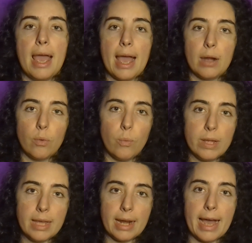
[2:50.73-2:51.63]
And
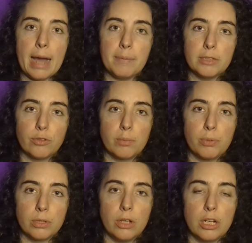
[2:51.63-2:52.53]
when that happens for a
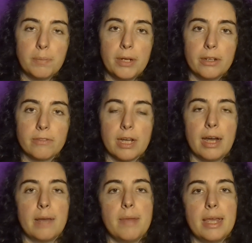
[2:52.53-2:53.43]
prolonged period of
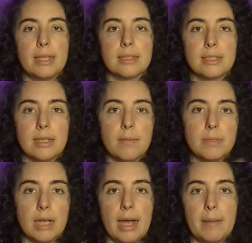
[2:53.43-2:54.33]
time, it can
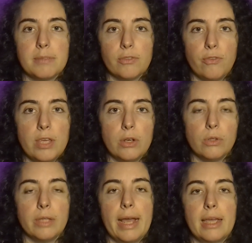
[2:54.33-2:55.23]
sometimes
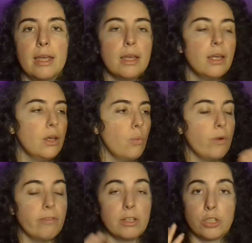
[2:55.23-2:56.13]
feel like
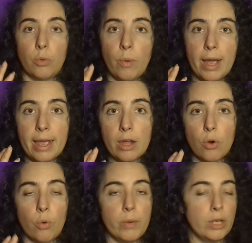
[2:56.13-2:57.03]
we've lost our way
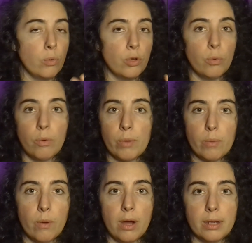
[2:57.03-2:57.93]
or we don't know what we
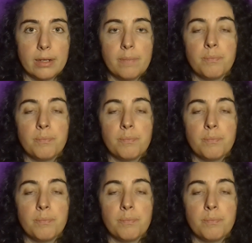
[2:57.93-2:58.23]
want.